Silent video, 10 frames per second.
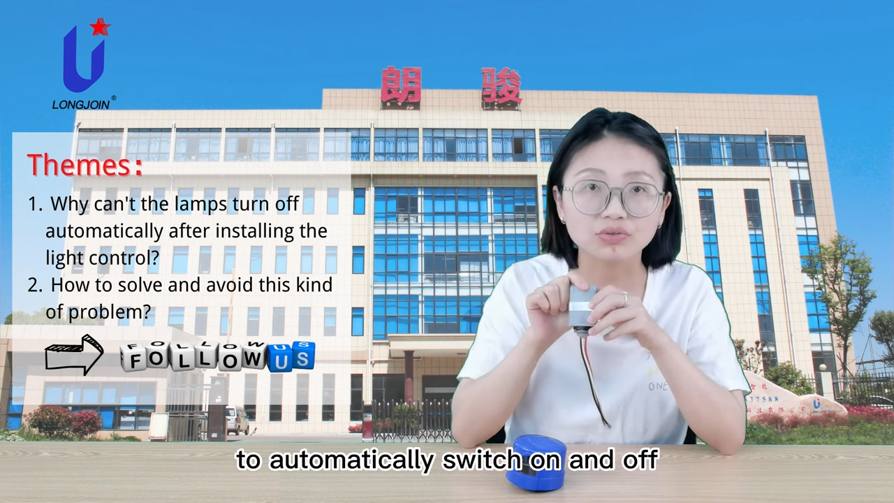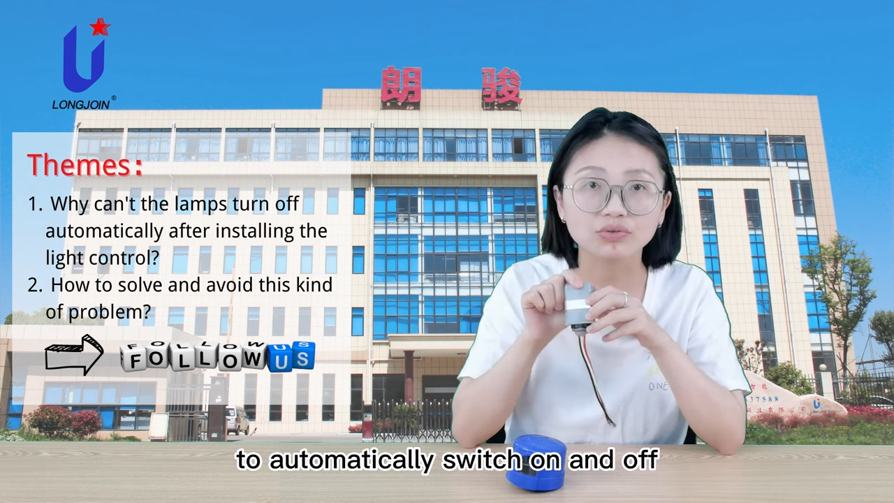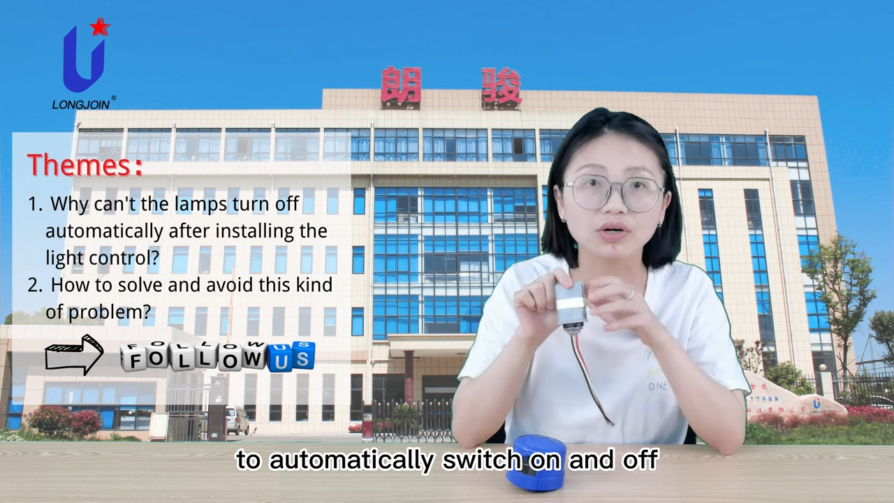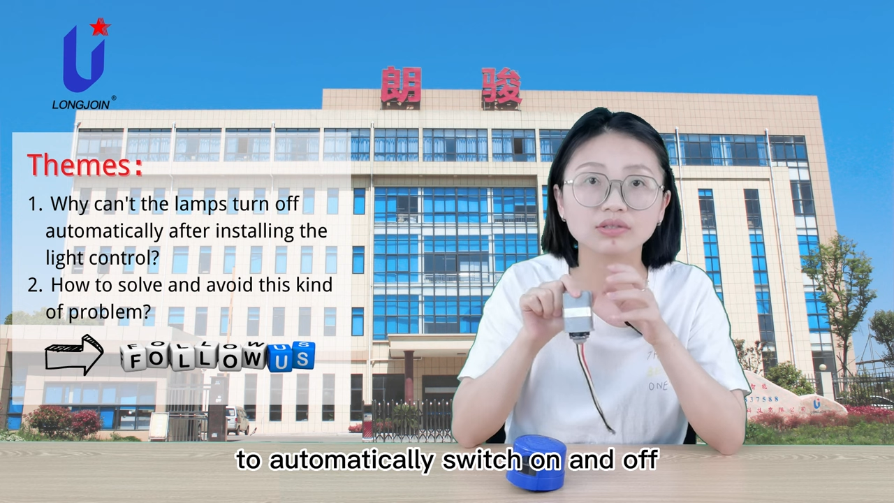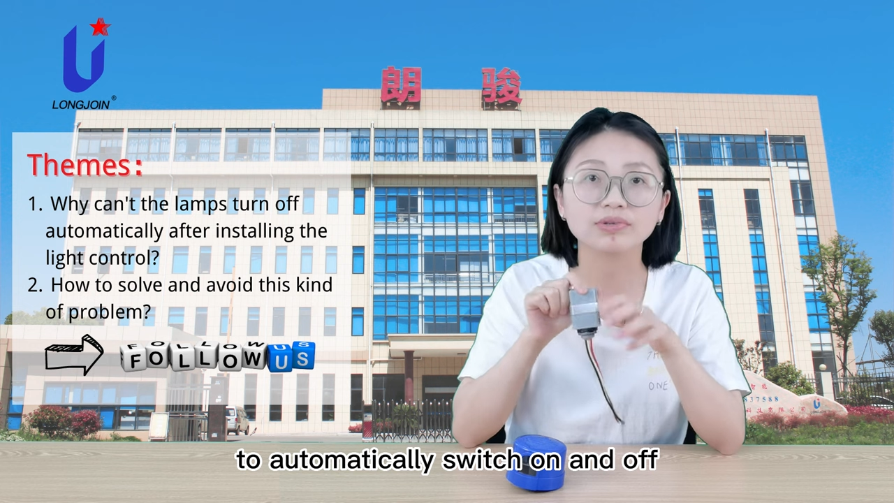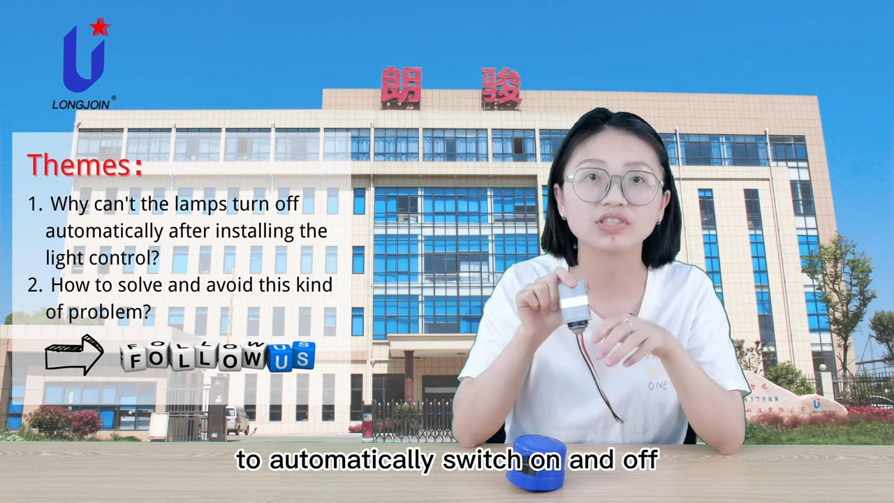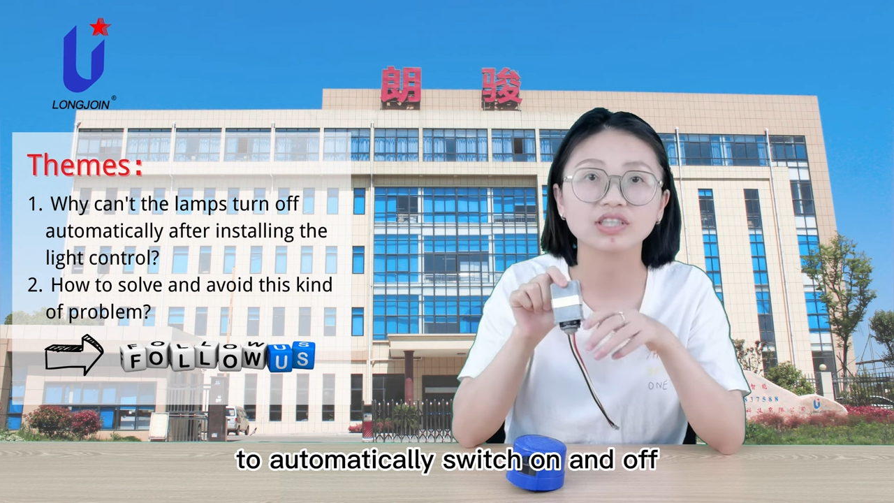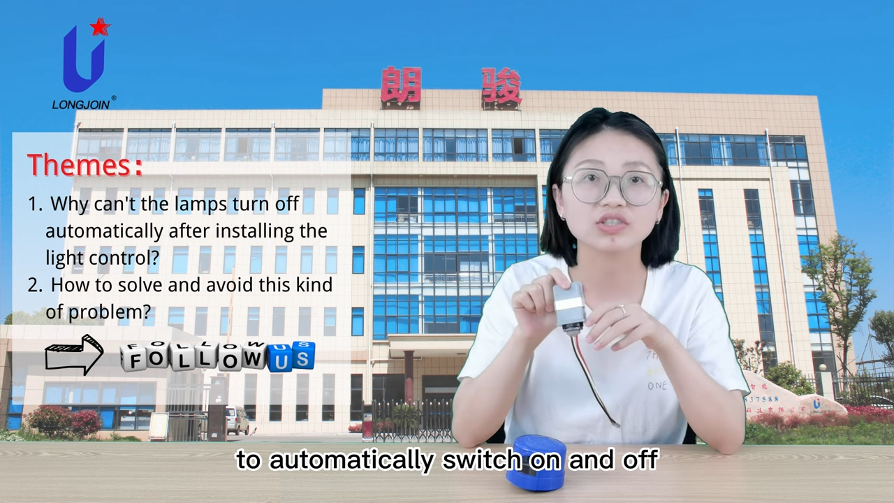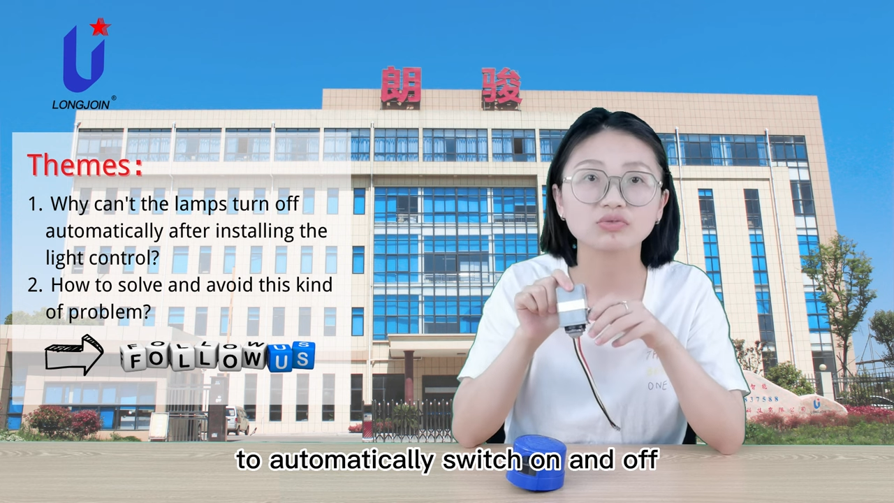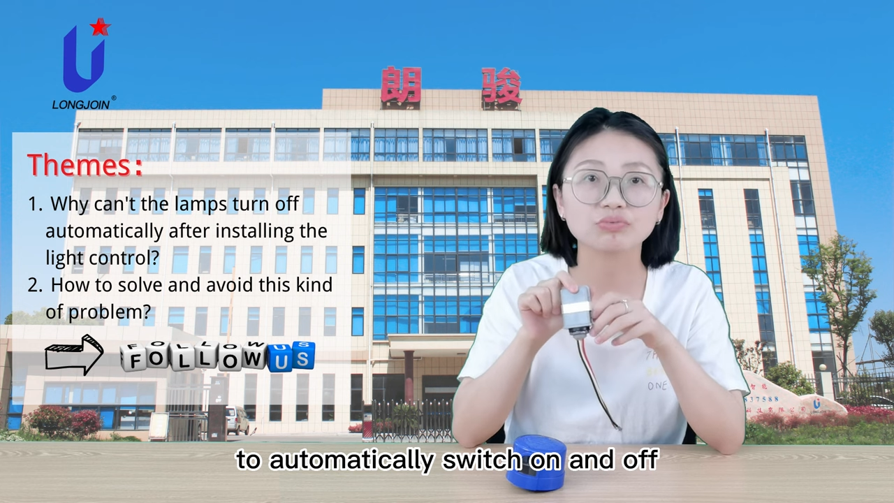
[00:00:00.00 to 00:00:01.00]
to
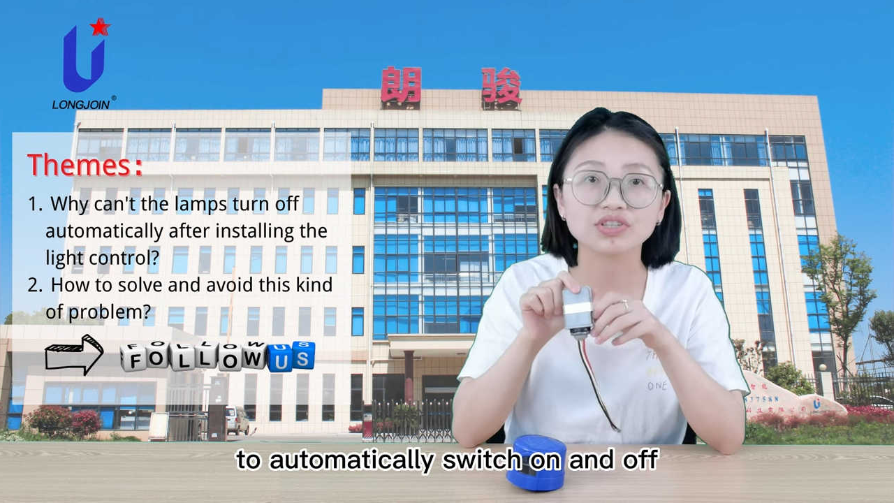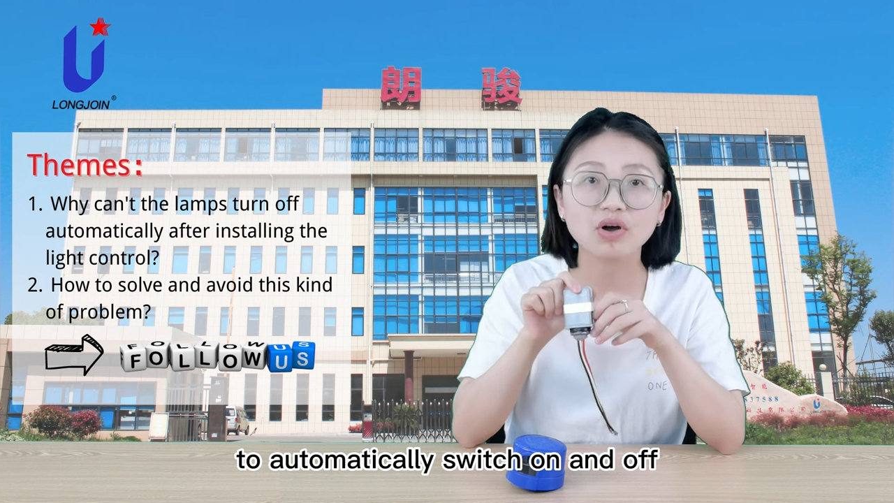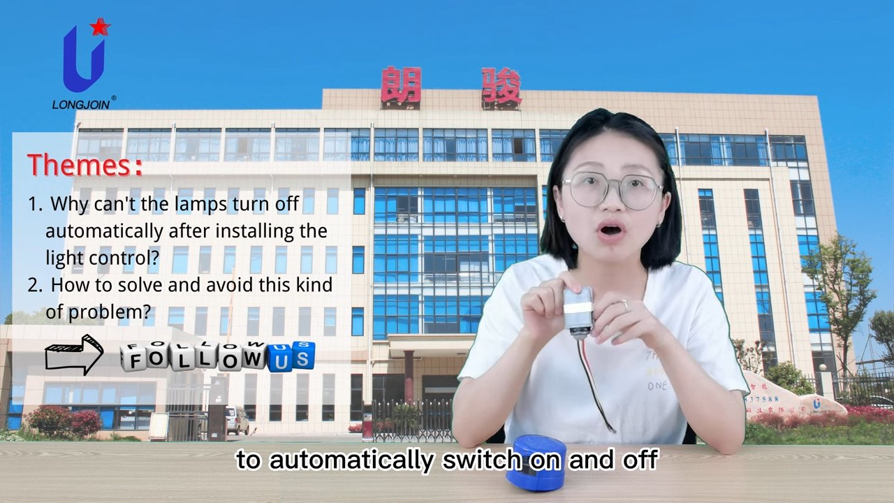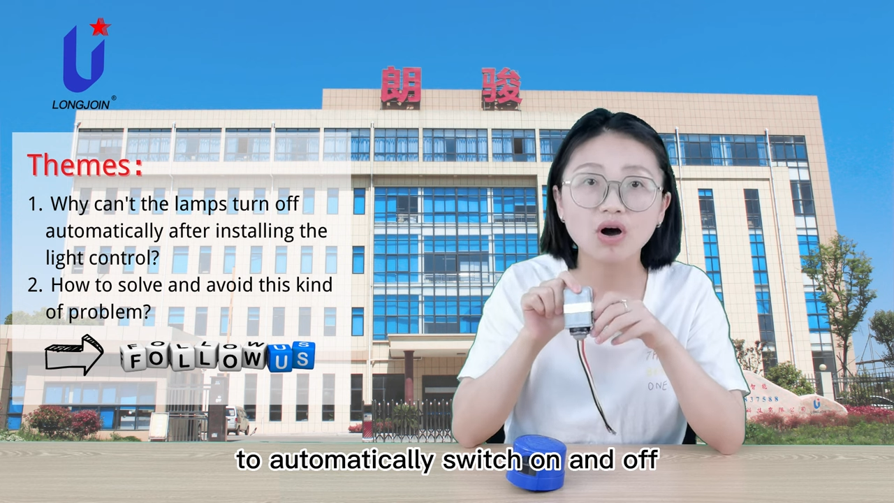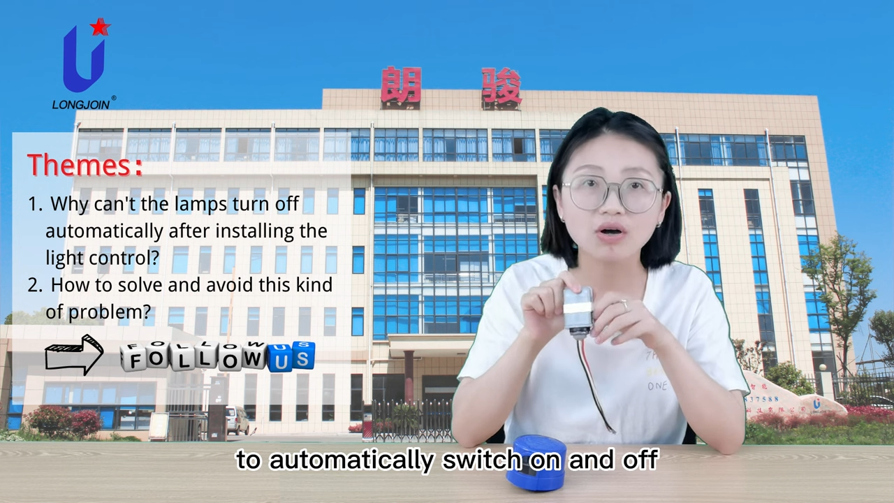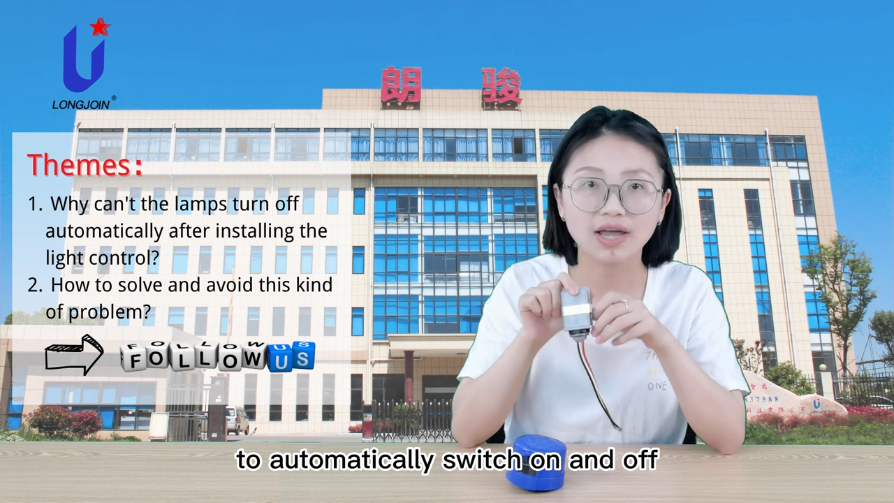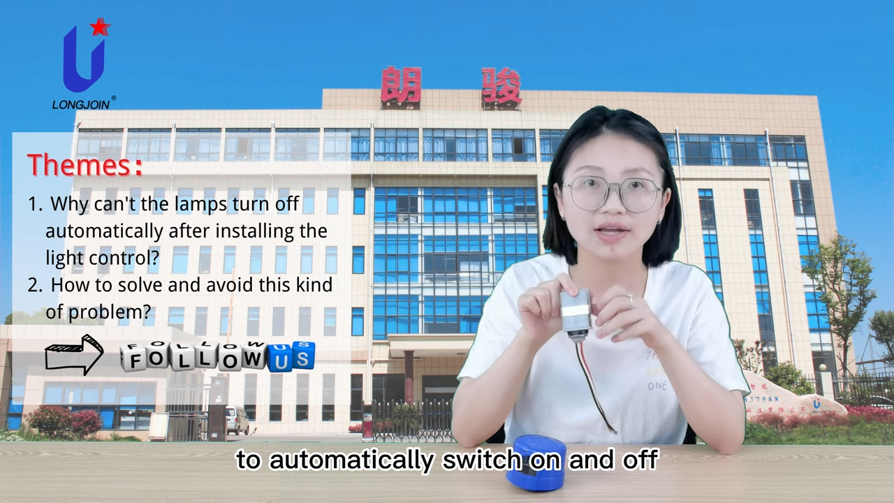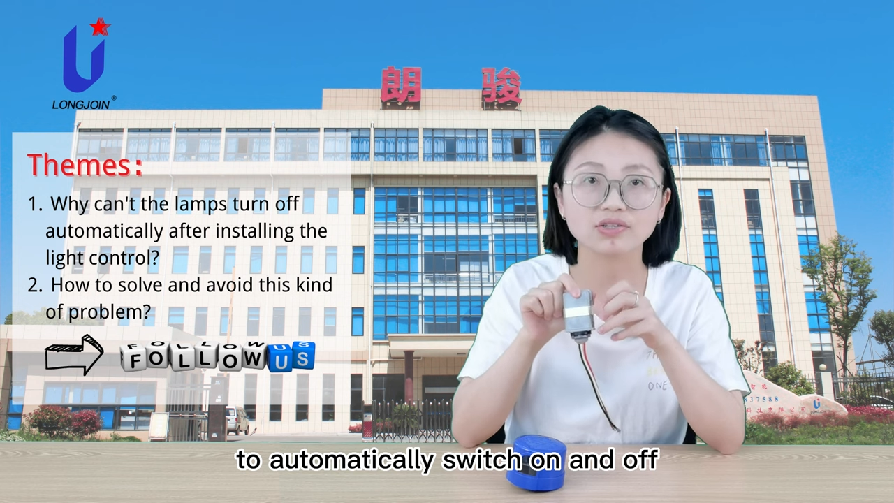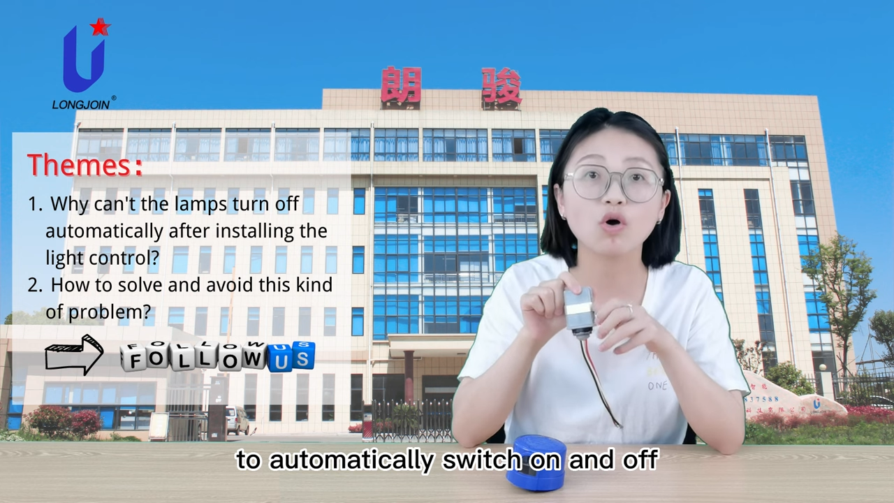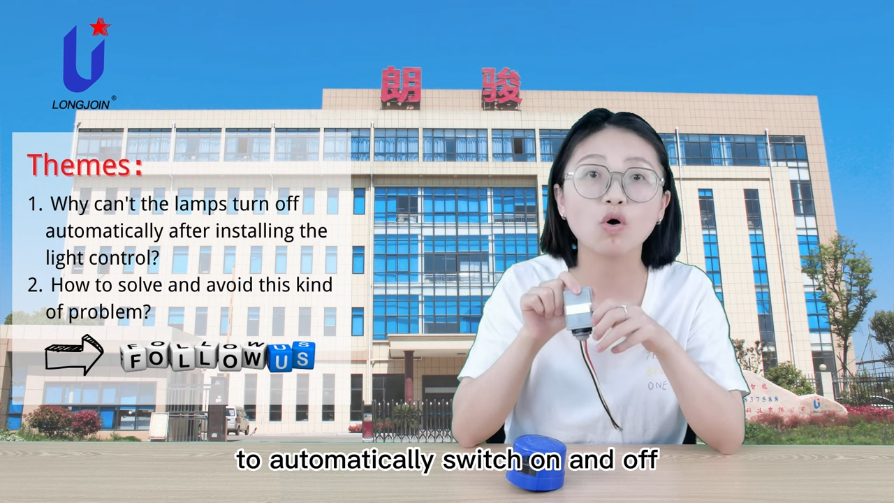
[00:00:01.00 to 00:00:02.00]
automatically switch on and